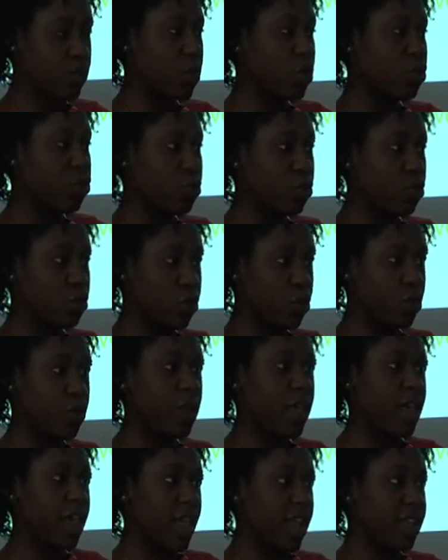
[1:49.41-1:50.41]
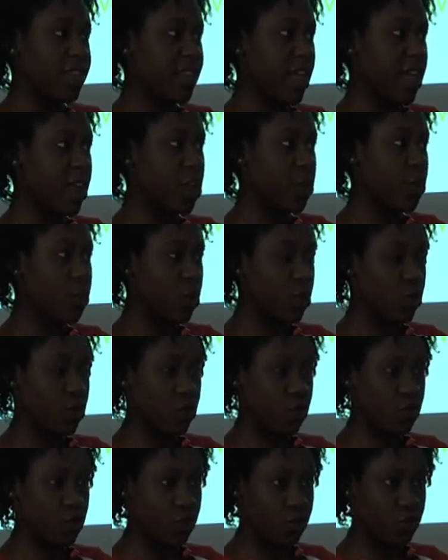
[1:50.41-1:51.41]
When you know exactly what
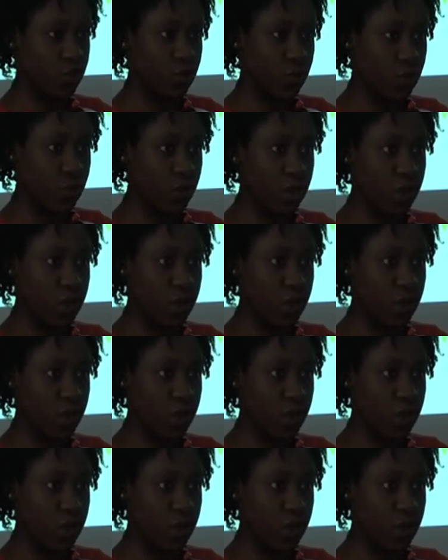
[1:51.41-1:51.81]
you do,